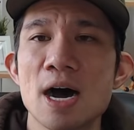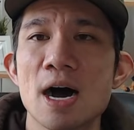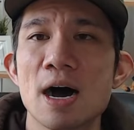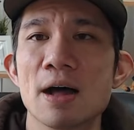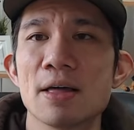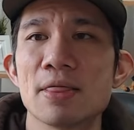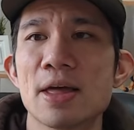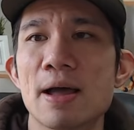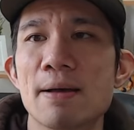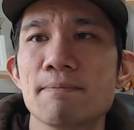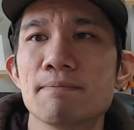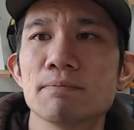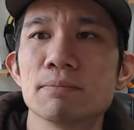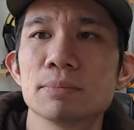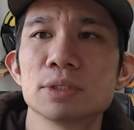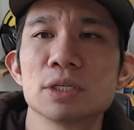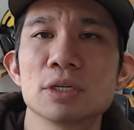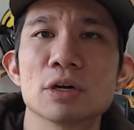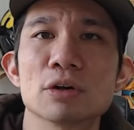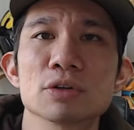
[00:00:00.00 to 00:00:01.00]
That,
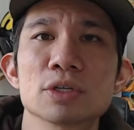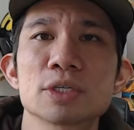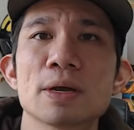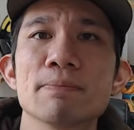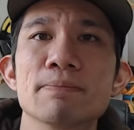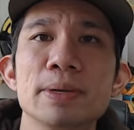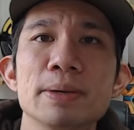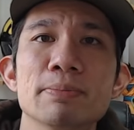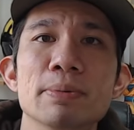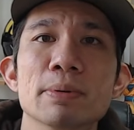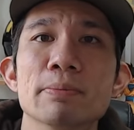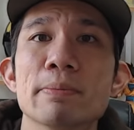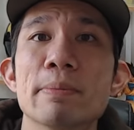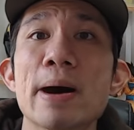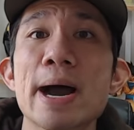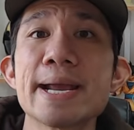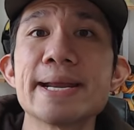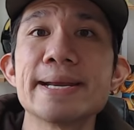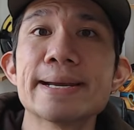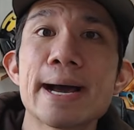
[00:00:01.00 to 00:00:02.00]
you know, some people
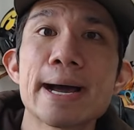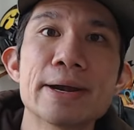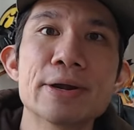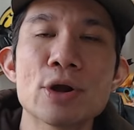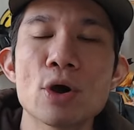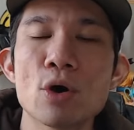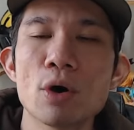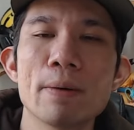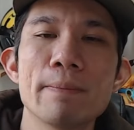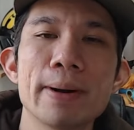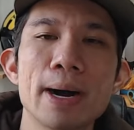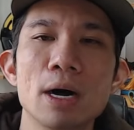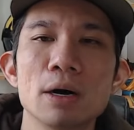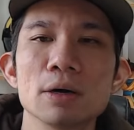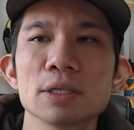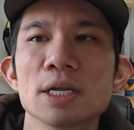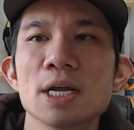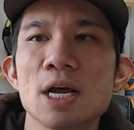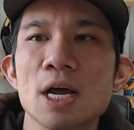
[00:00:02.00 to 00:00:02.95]
might not know about.